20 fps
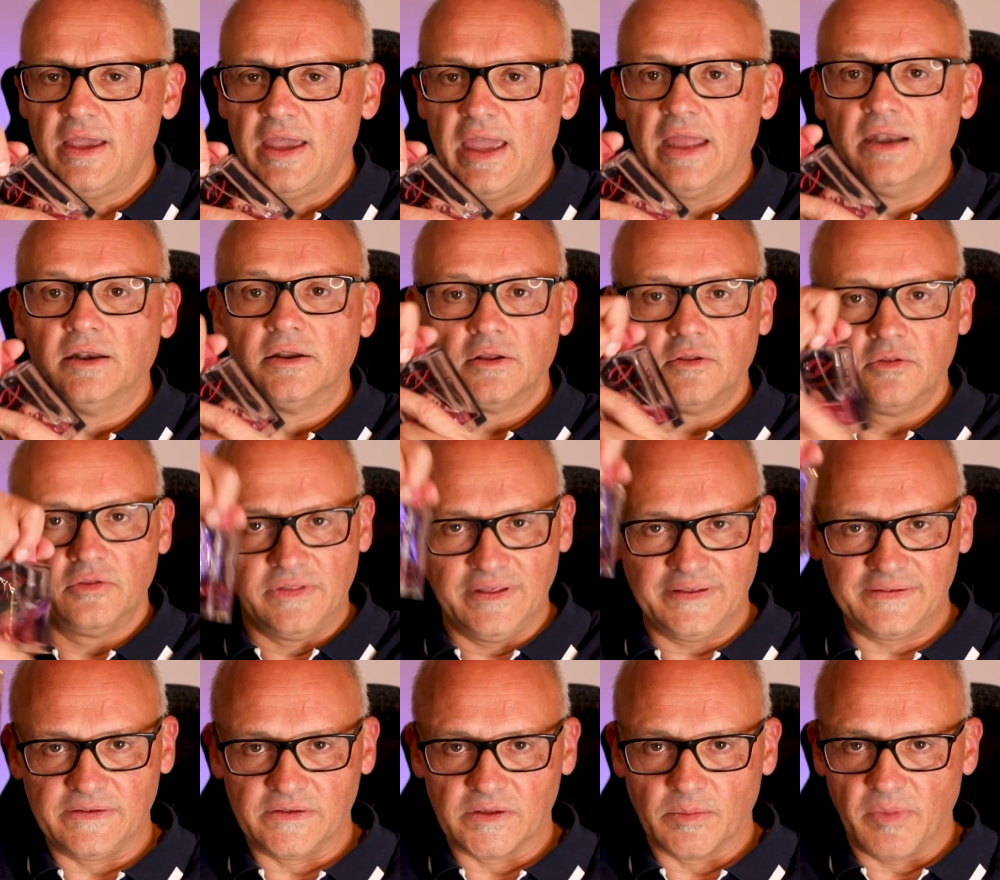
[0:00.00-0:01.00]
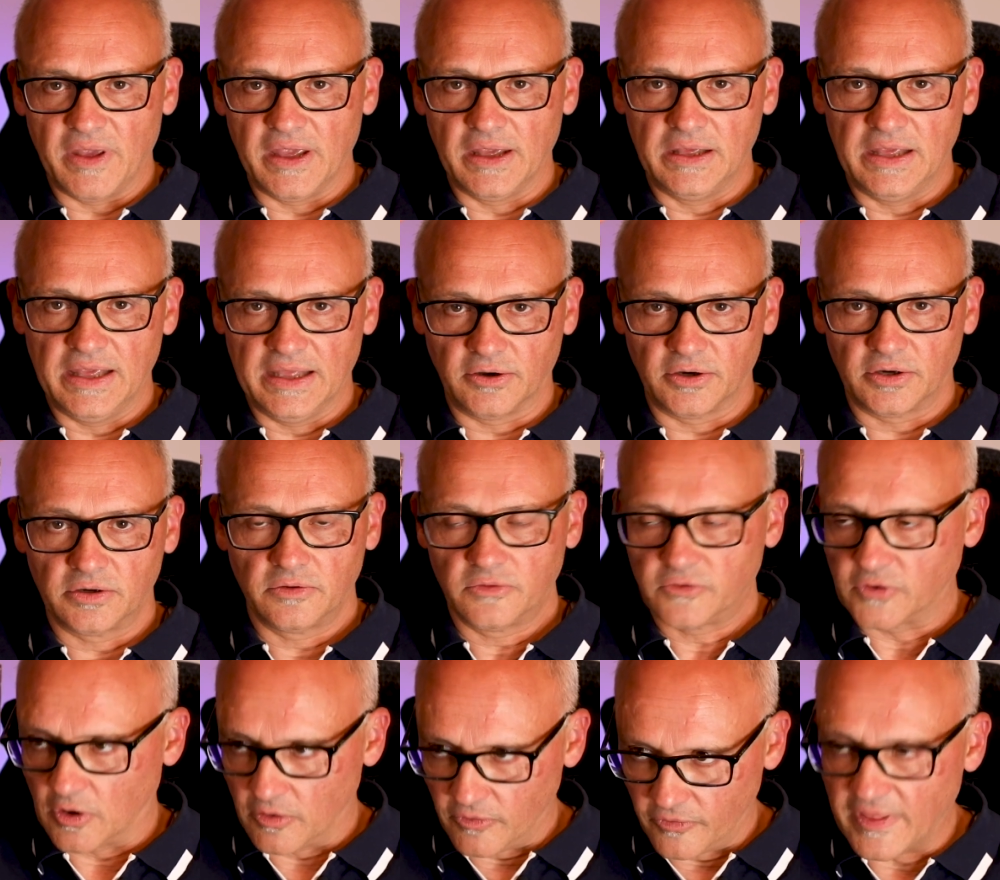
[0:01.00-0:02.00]
And this is a big hitter.
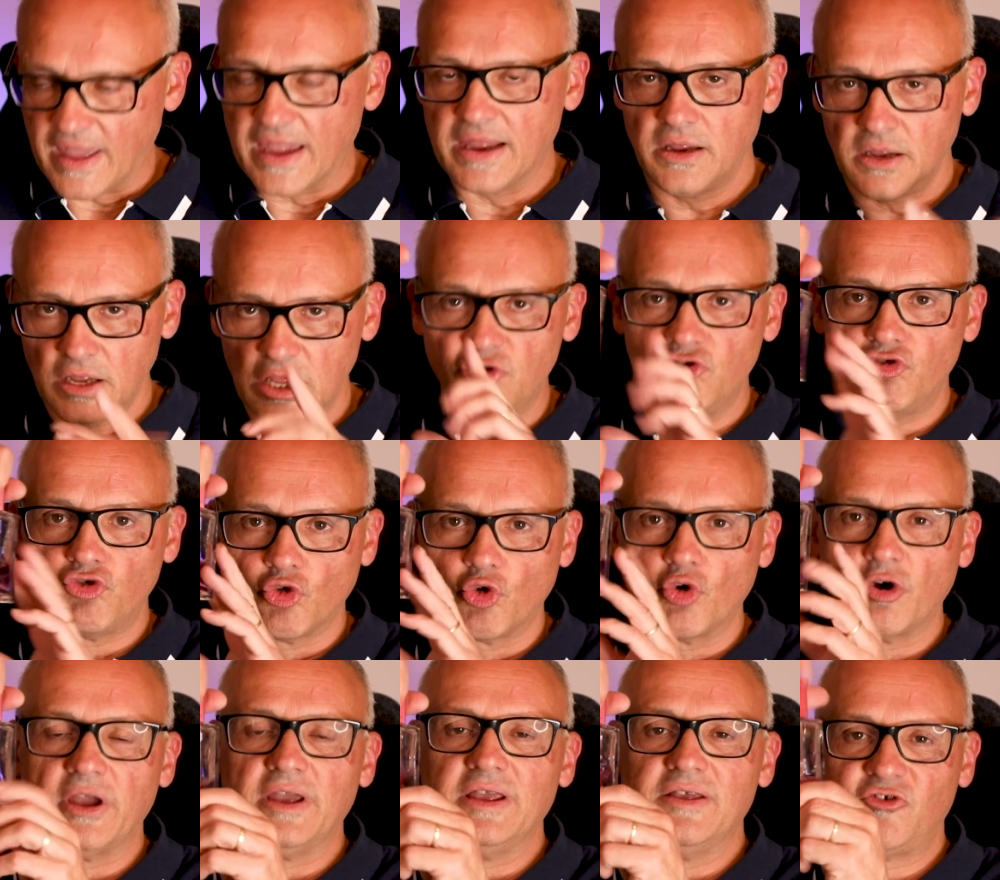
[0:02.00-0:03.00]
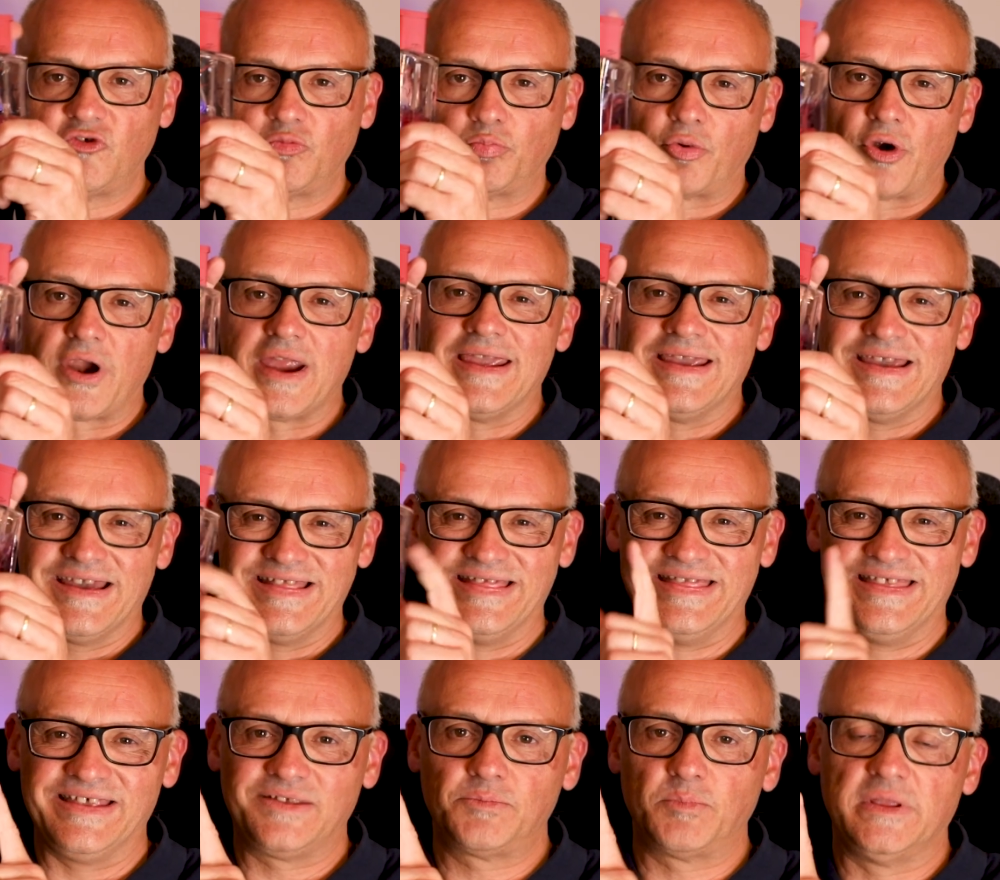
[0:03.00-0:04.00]
So they enjoy spraying
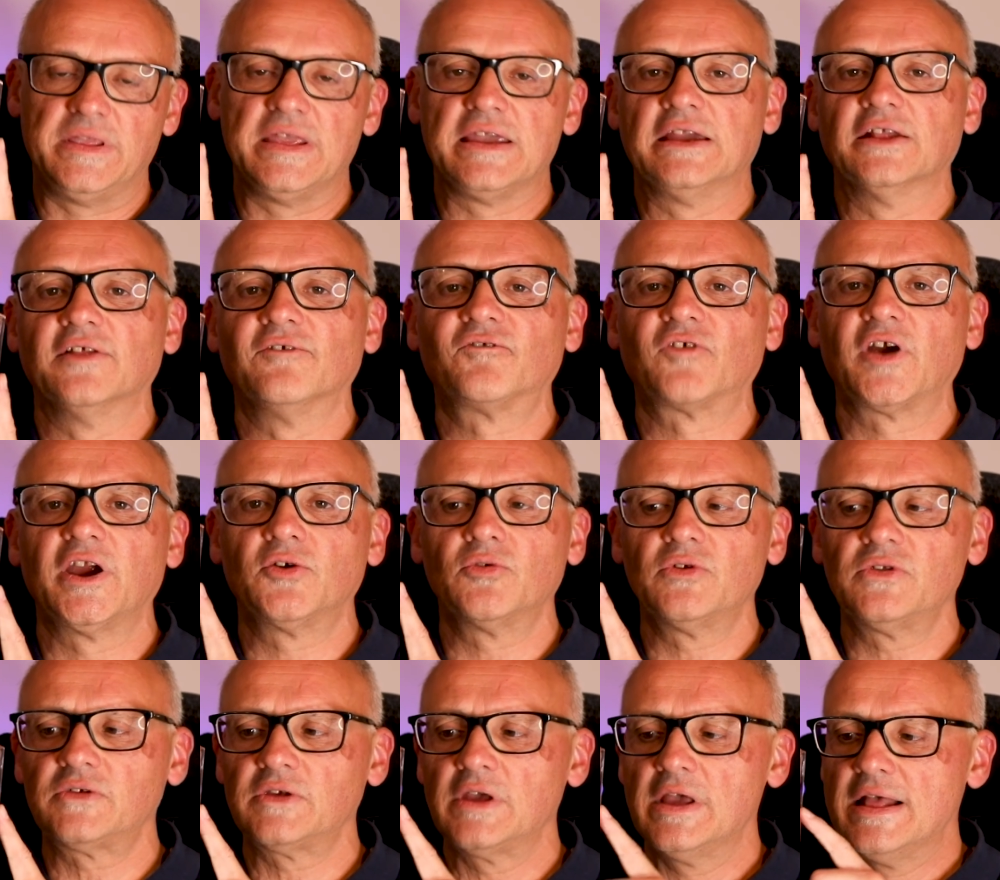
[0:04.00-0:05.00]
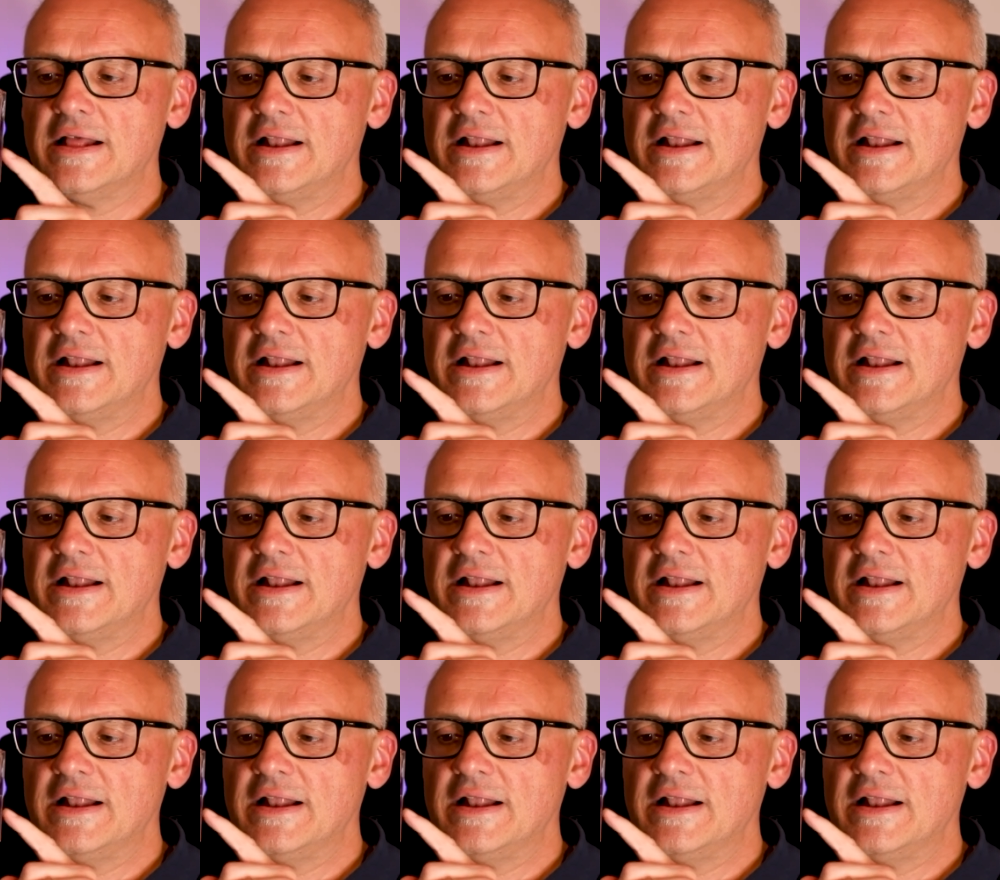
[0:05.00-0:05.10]
this particular fragrance.